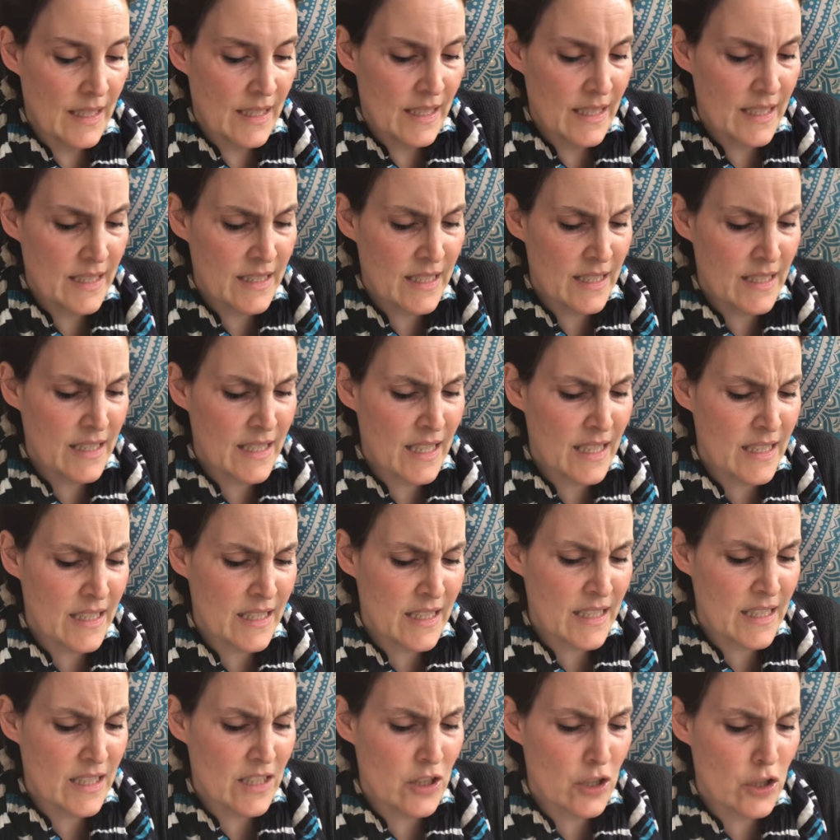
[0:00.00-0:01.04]
Is it
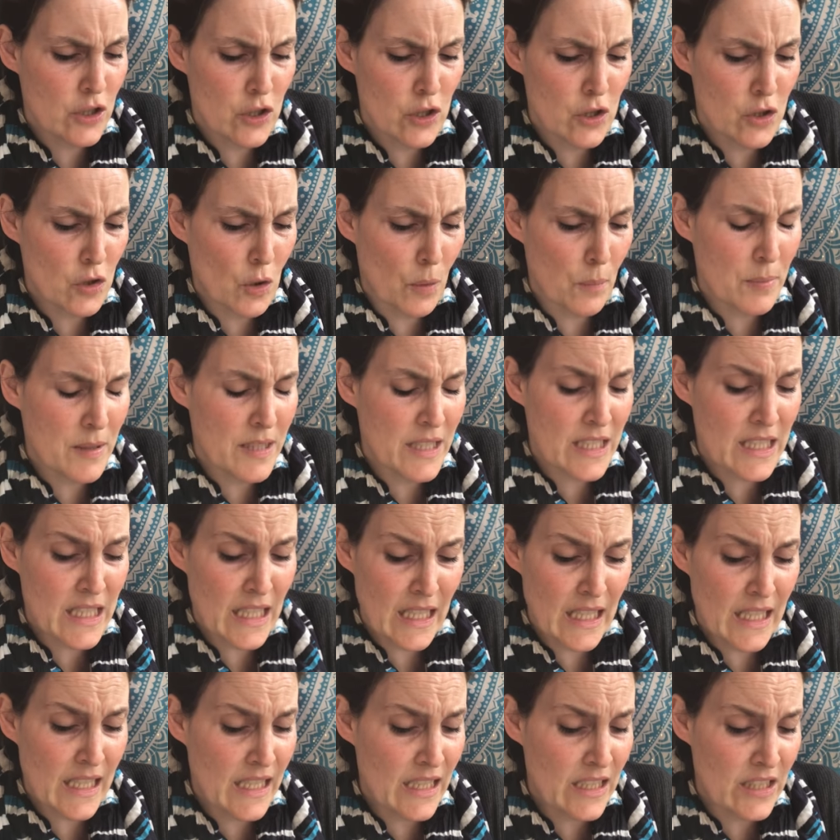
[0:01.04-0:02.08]
destined to stop
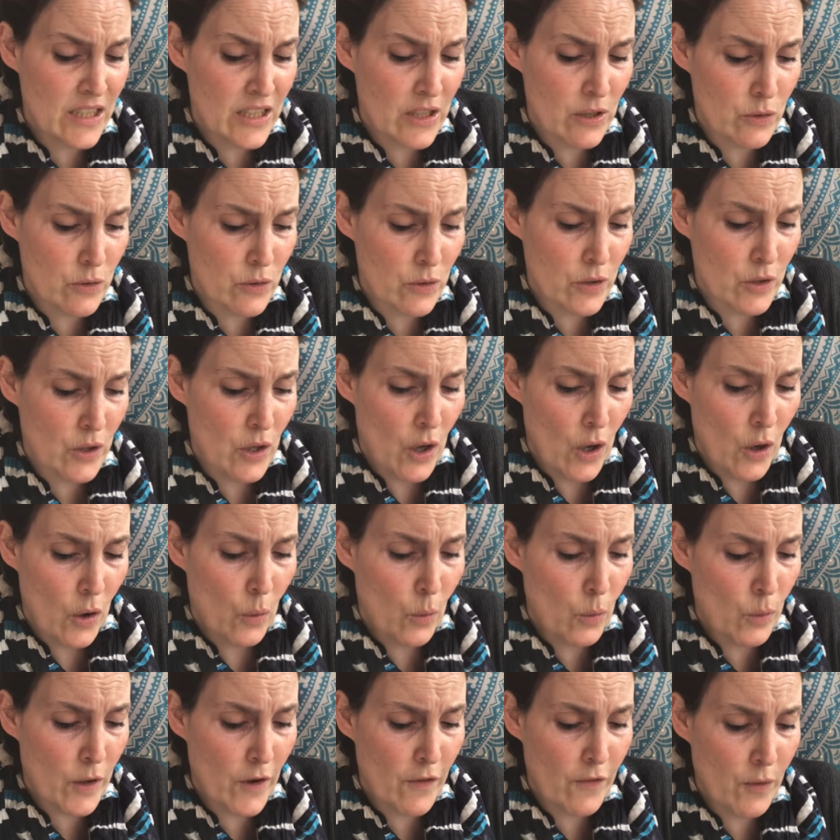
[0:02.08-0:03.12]
jiggling children
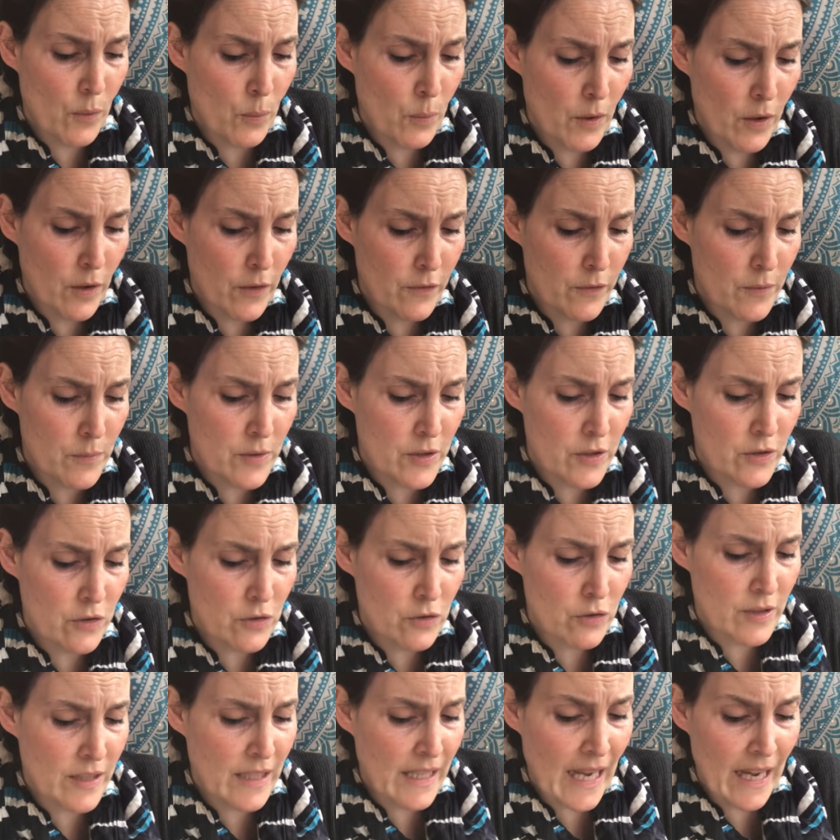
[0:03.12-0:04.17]
all over the world from
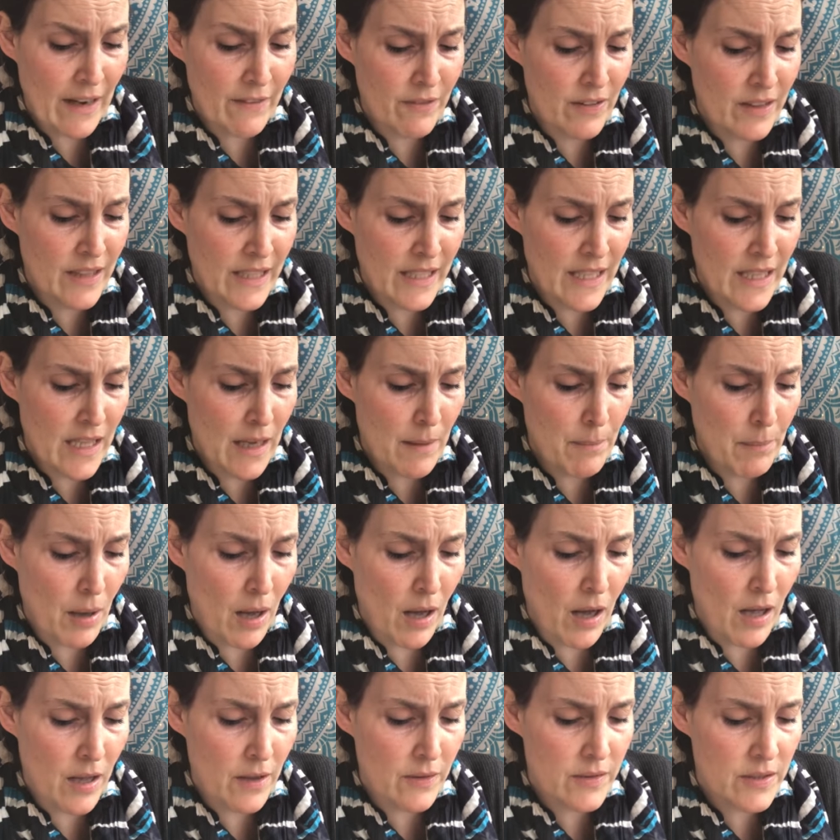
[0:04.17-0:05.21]
destroying everything in their
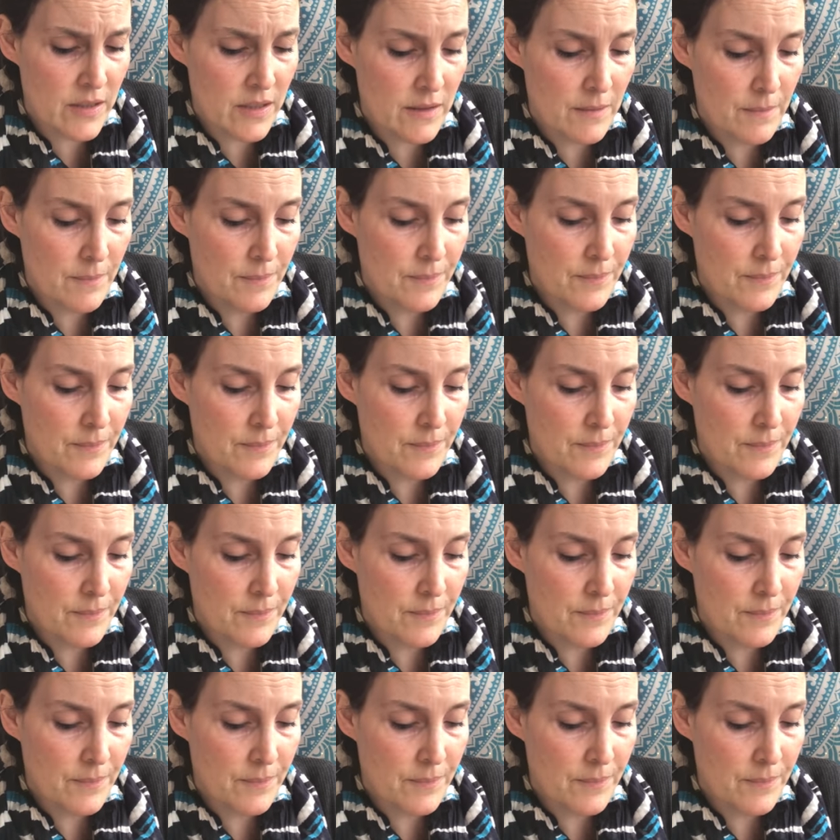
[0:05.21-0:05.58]
paths?"